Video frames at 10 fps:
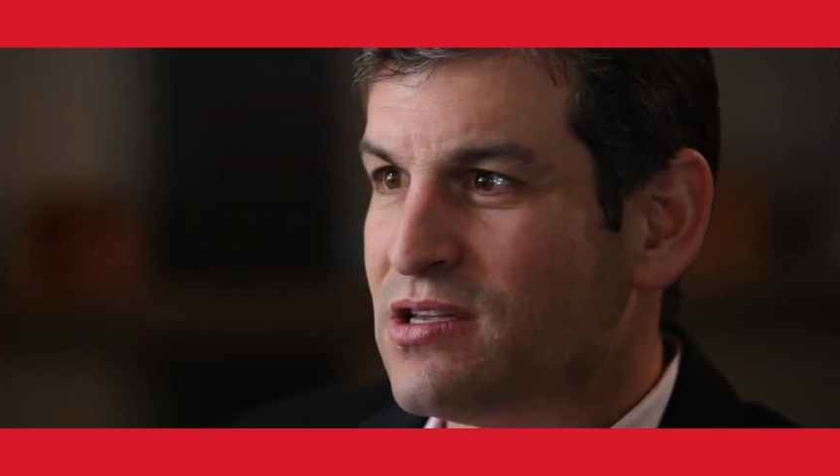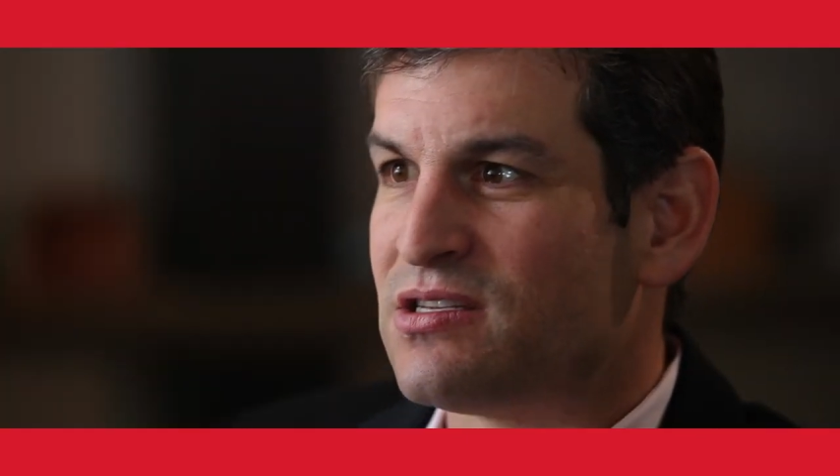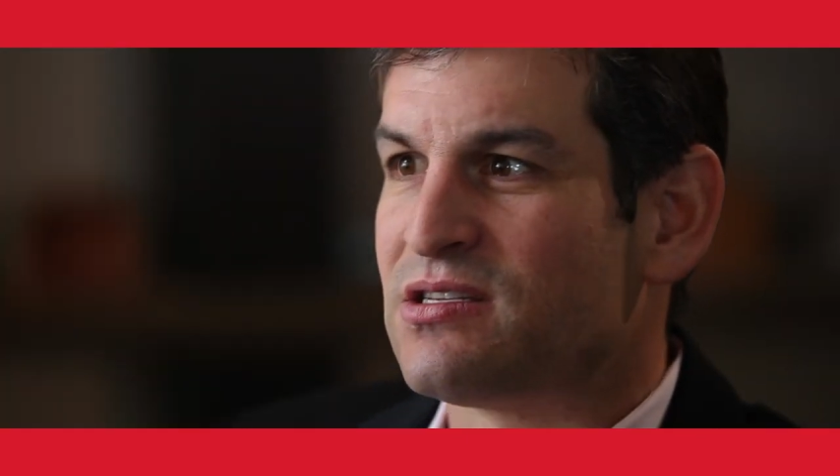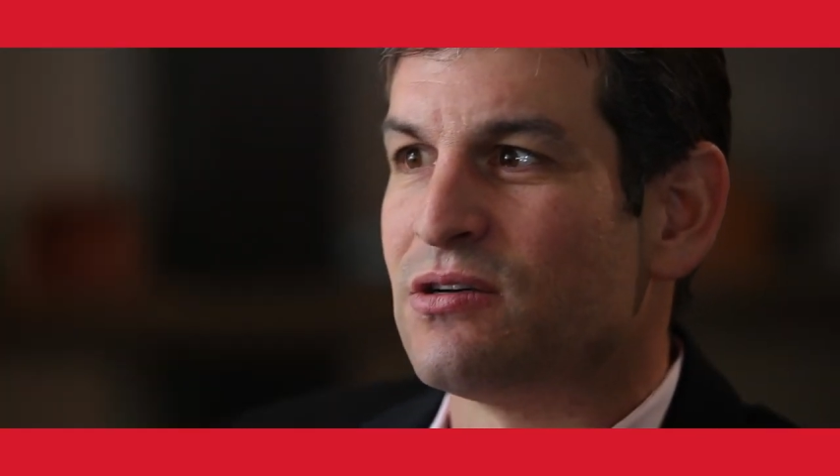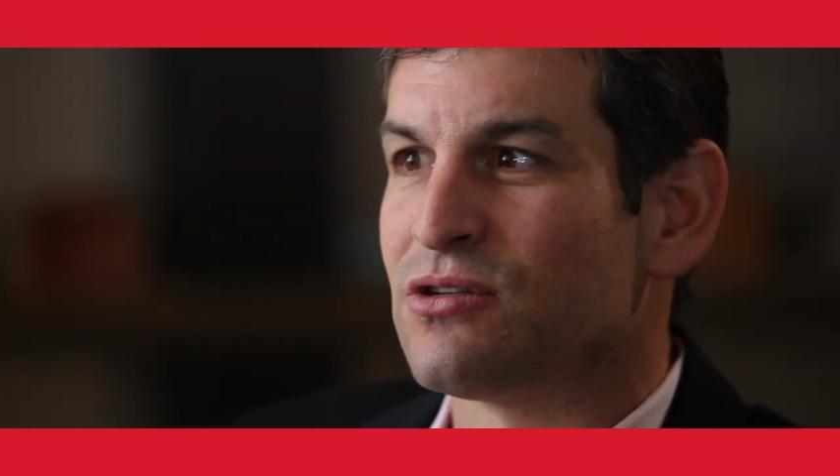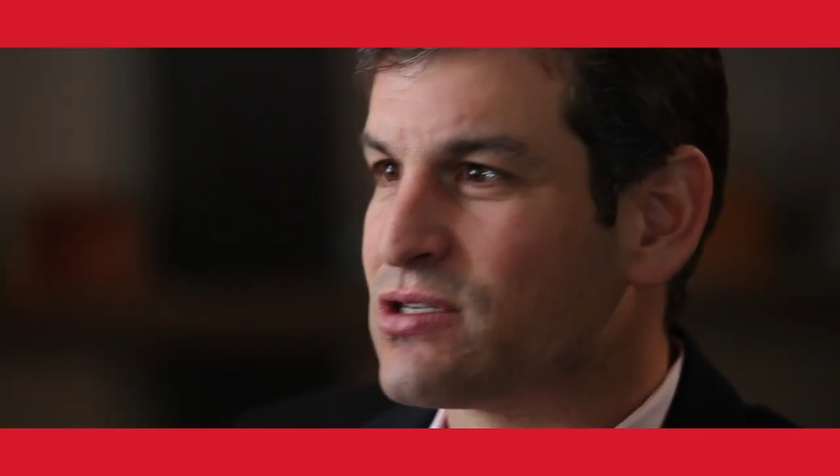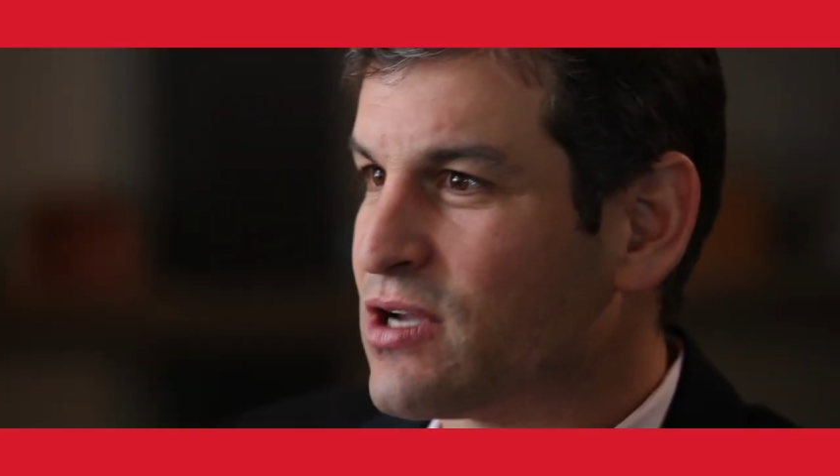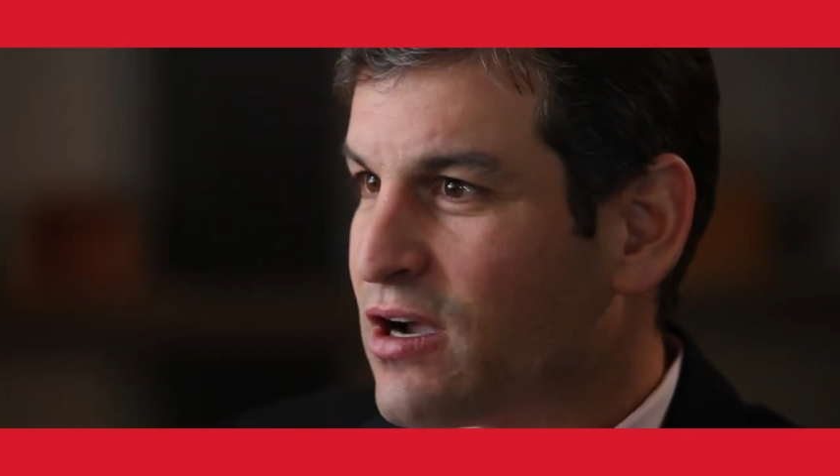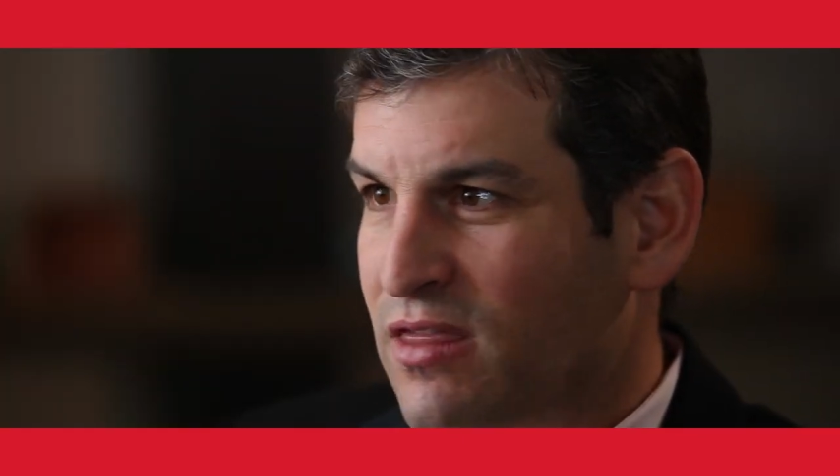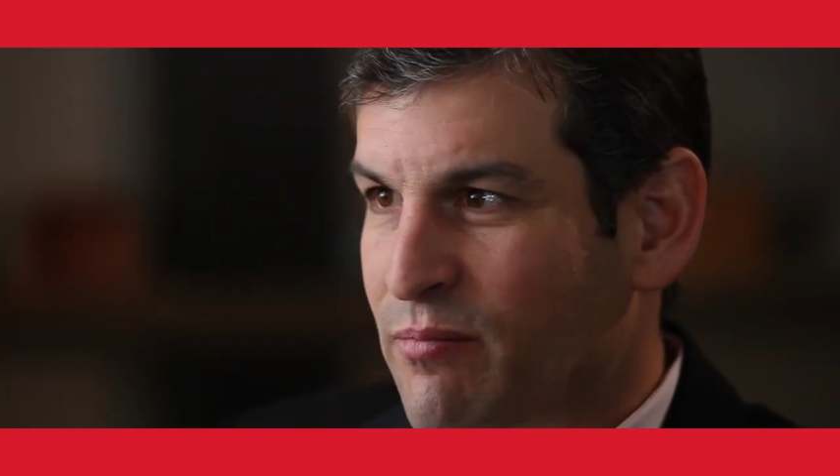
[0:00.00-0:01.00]
is still
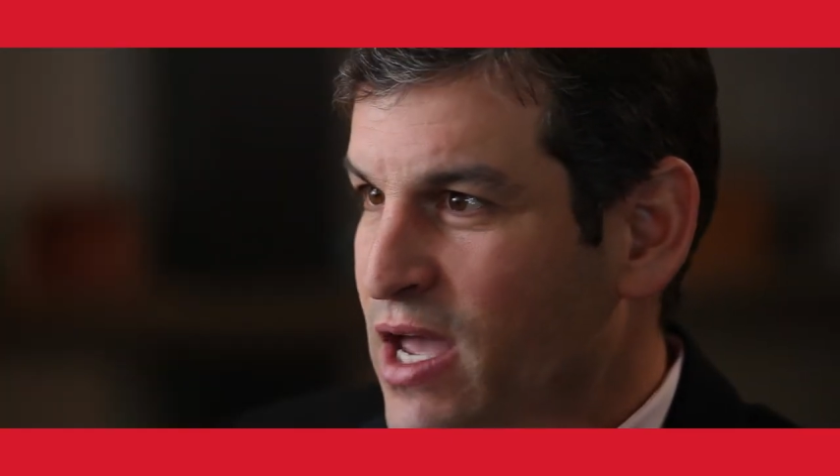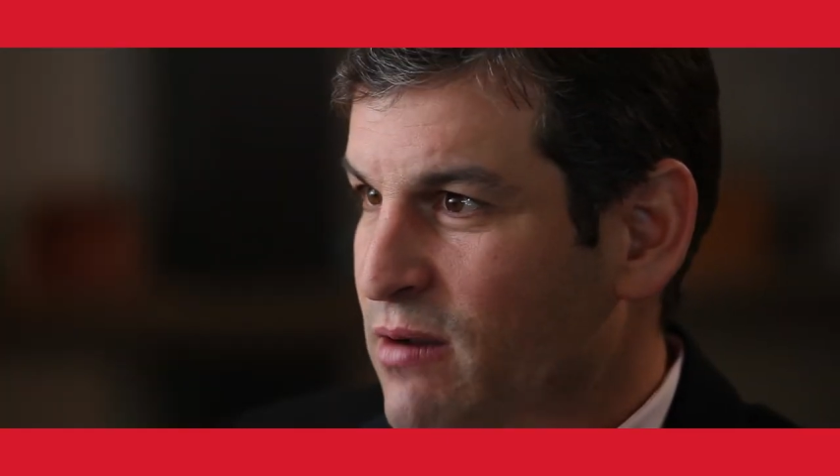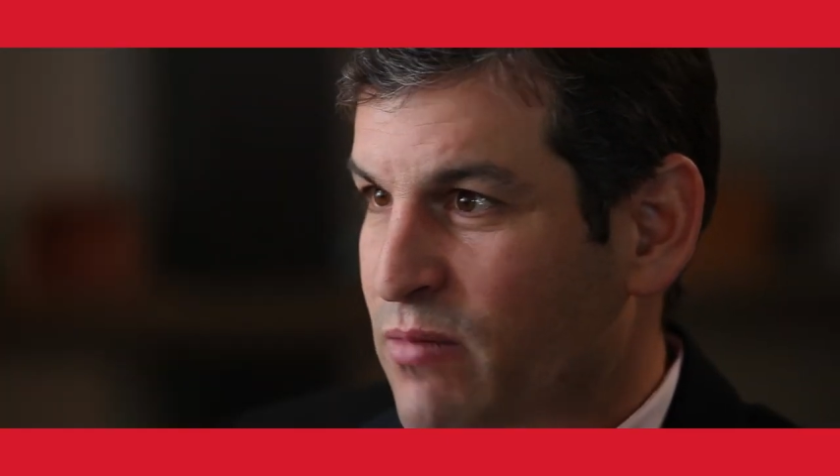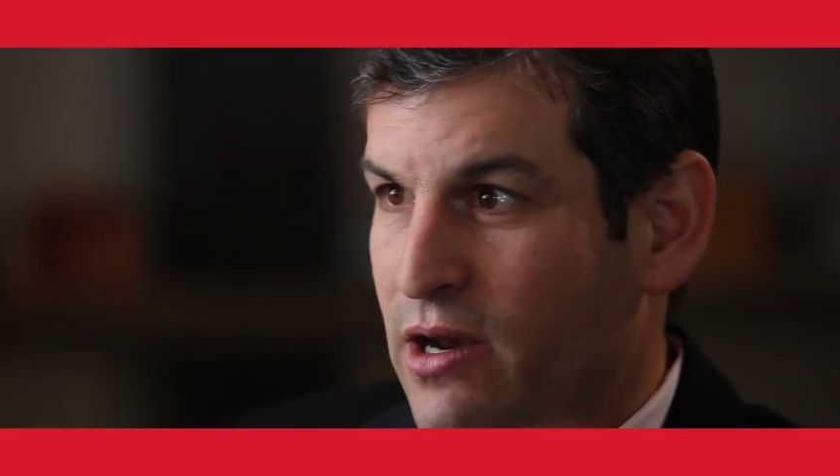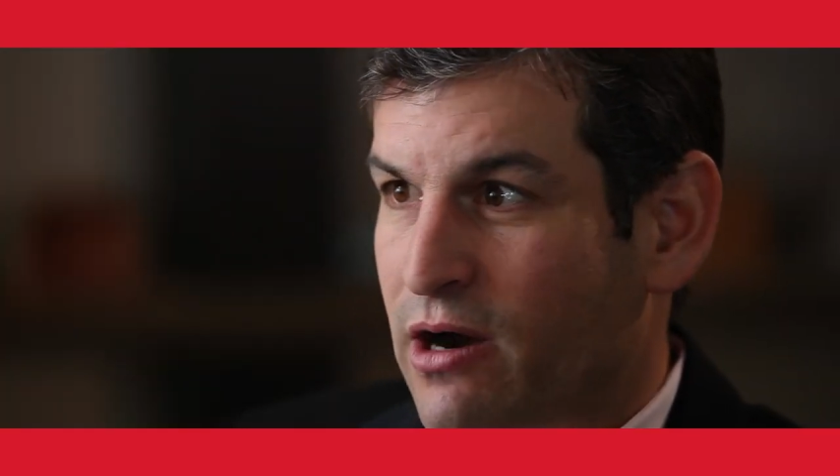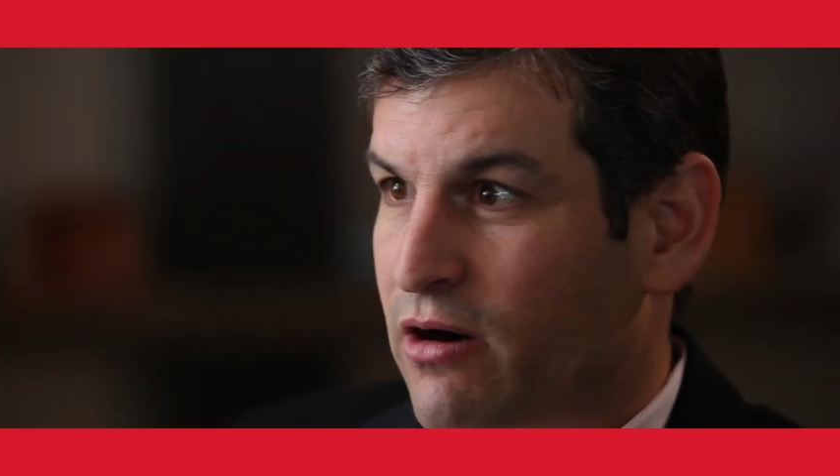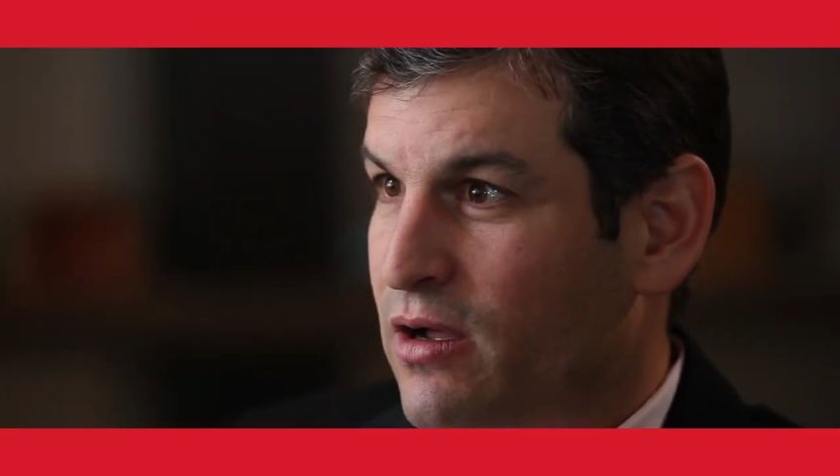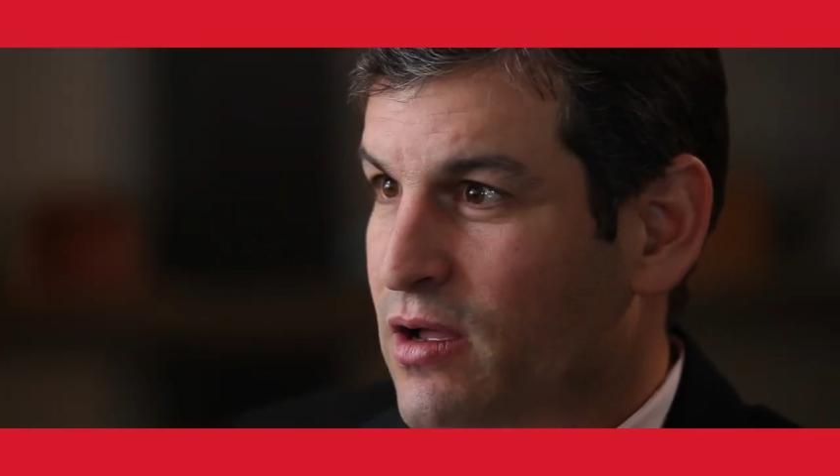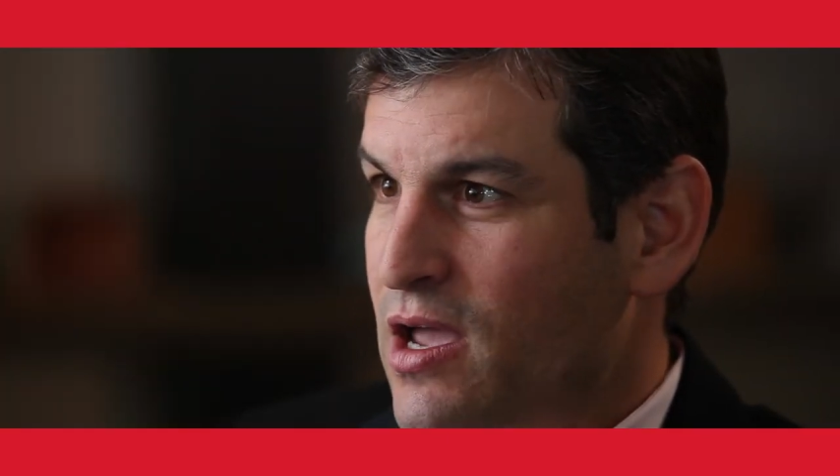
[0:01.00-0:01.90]
stuck in the Mad Men era.